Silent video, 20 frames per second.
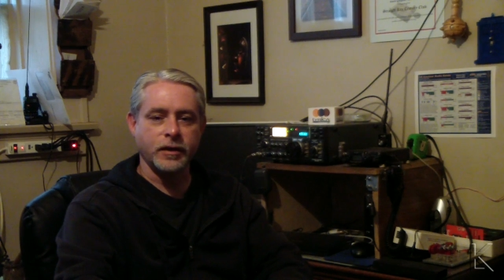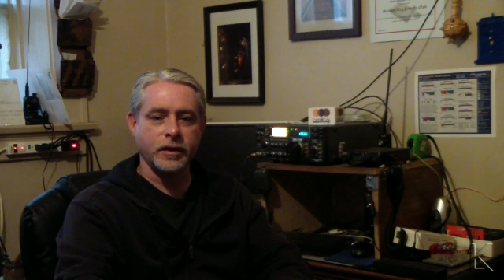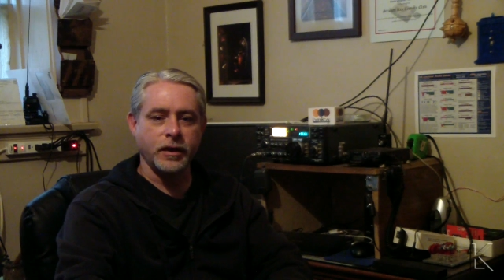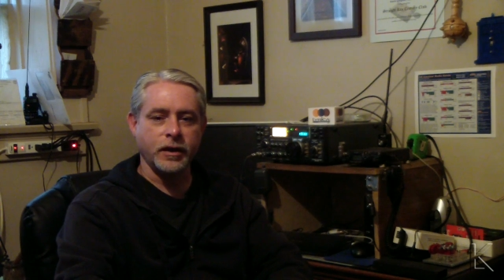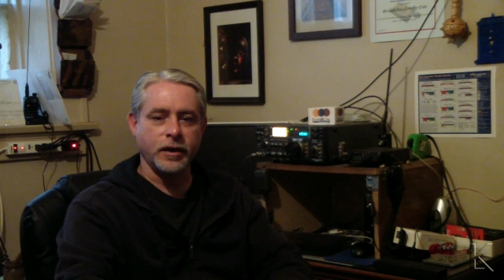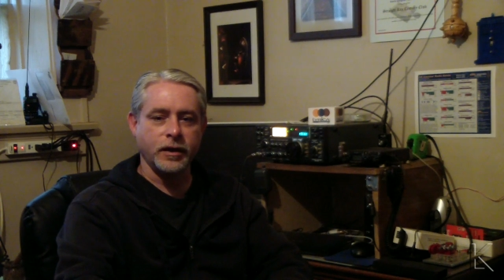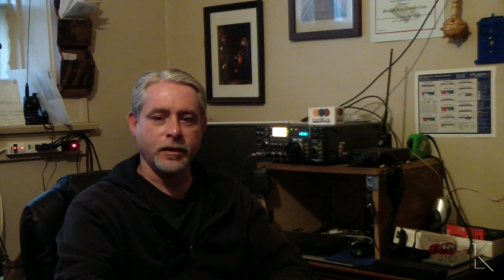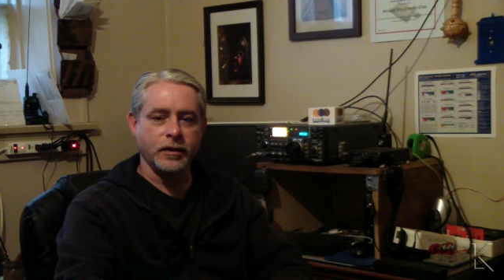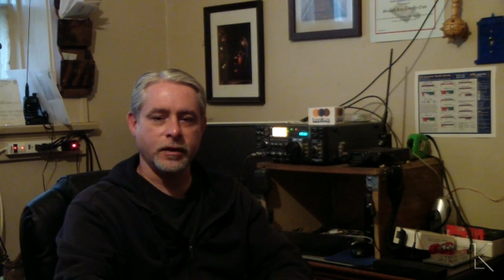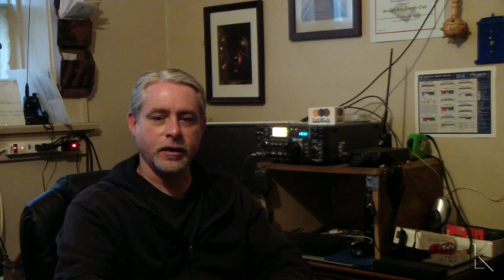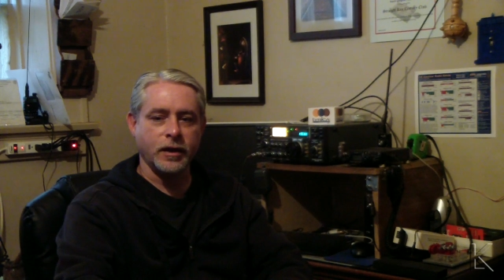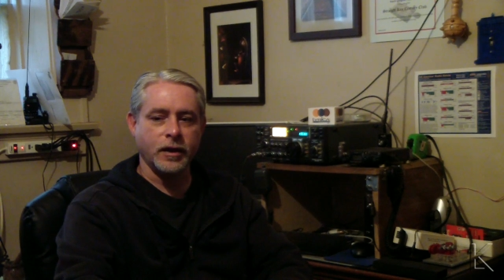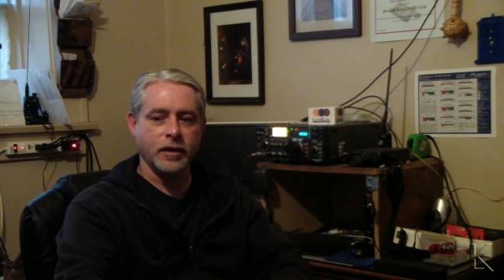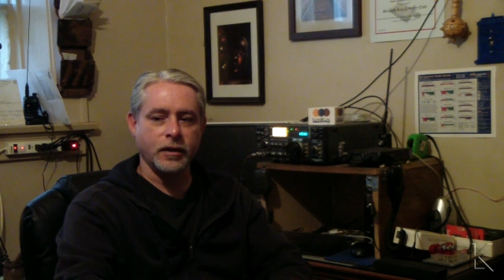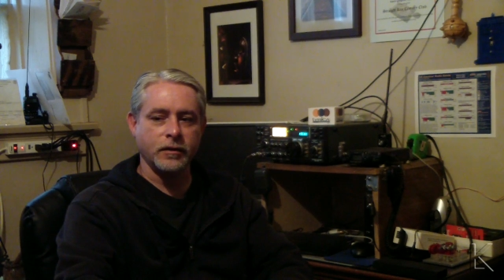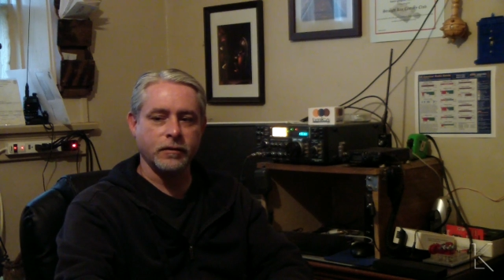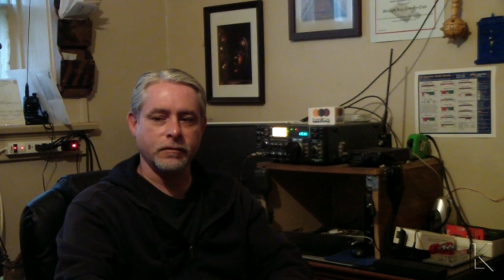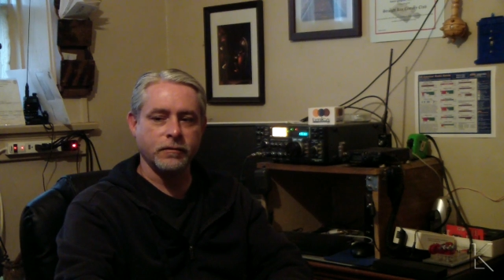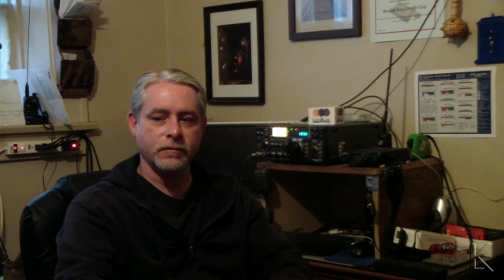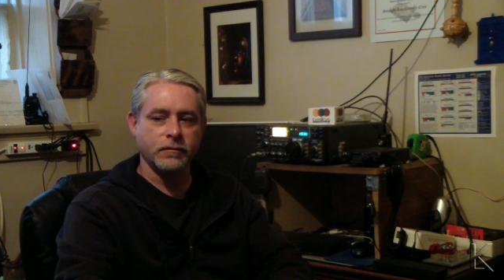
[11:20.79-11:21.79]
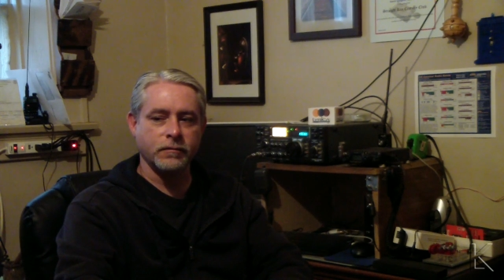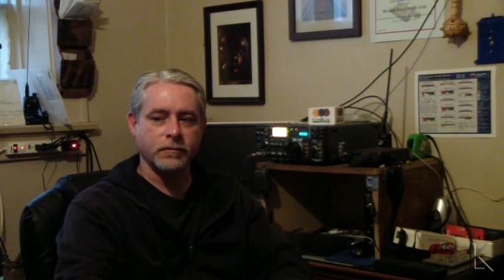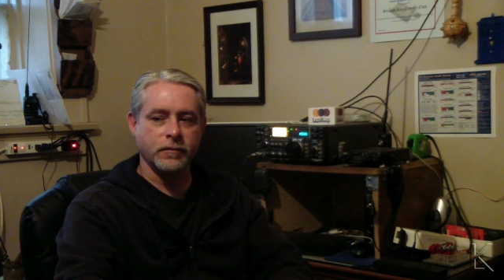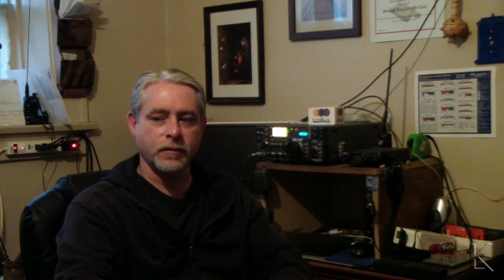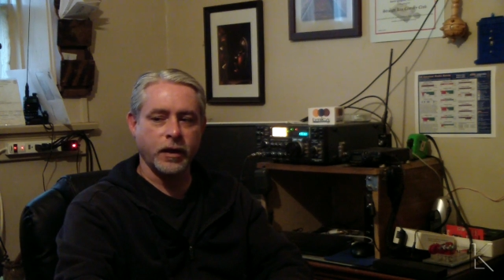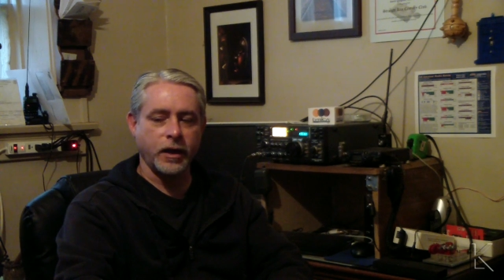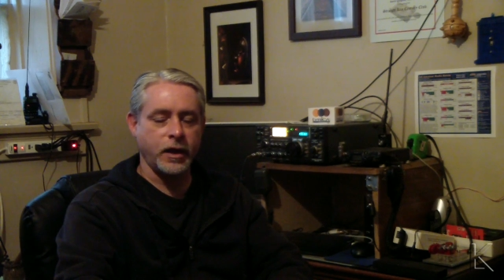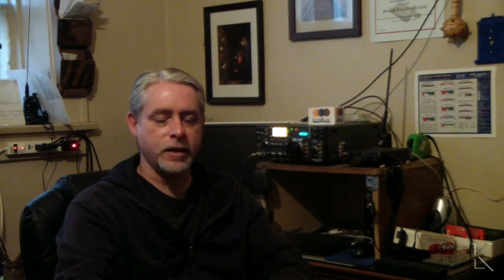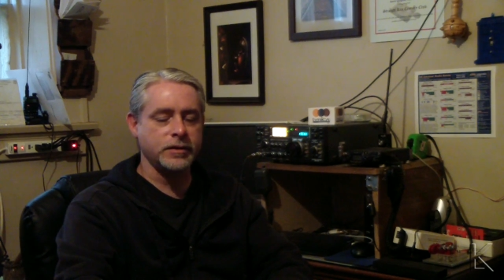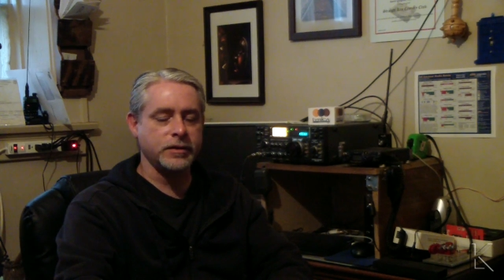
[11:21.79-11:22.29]
And uh,
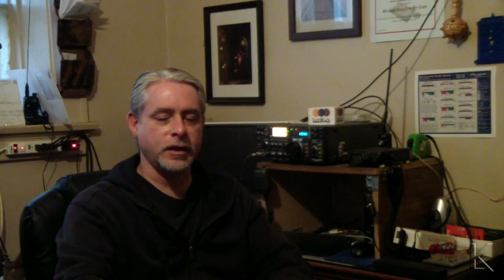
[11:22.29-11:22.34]
like I